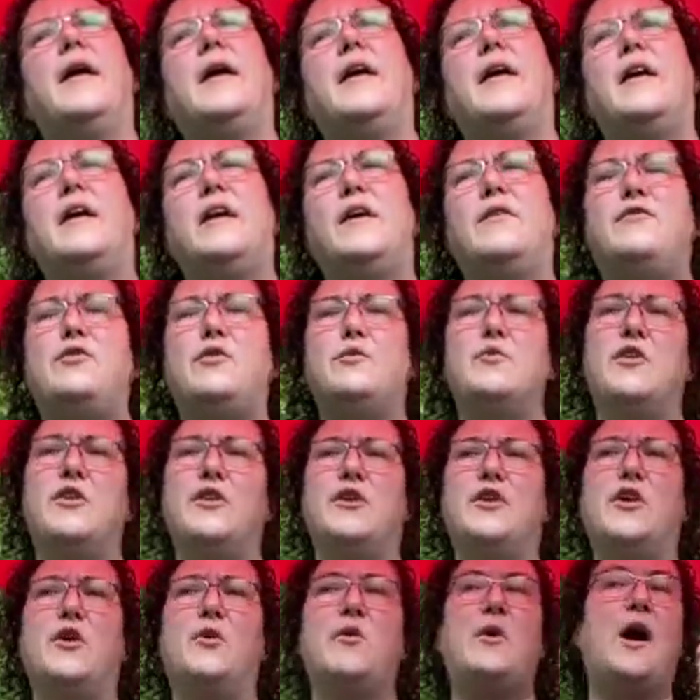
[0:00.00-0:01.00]
If you want
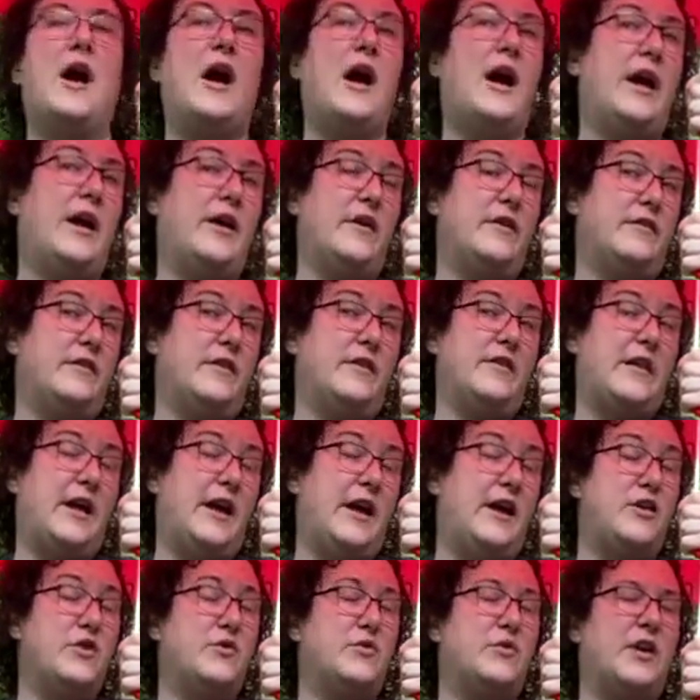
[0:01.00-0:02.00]
to go higher than
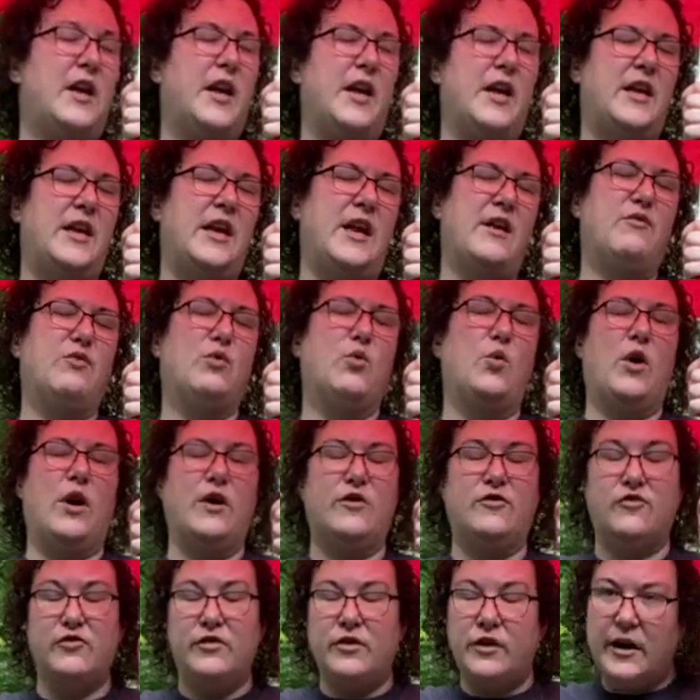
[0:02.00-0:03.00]
that, you can have
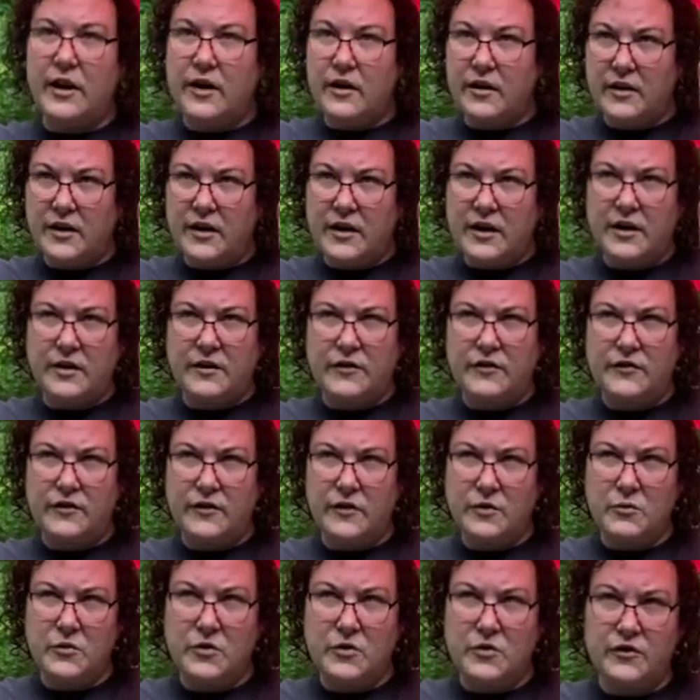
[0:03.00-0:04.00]
quaternary
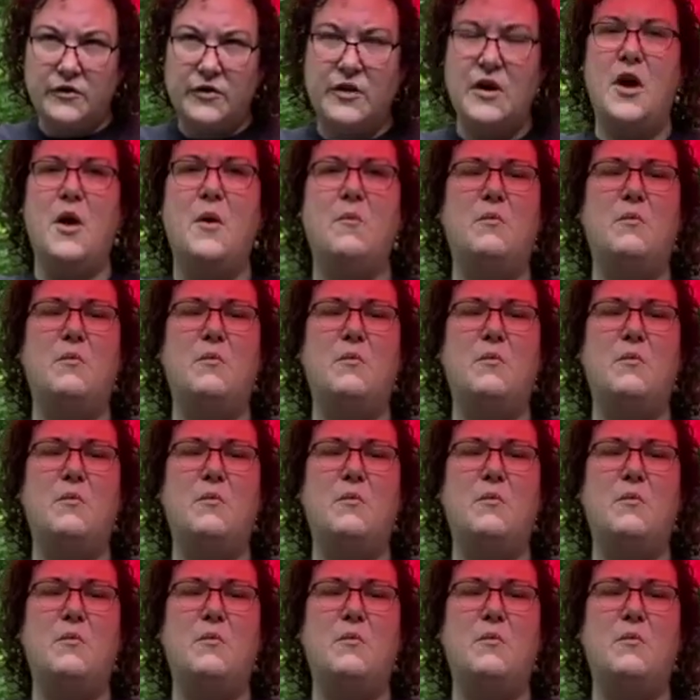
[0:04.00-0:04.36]
consumers.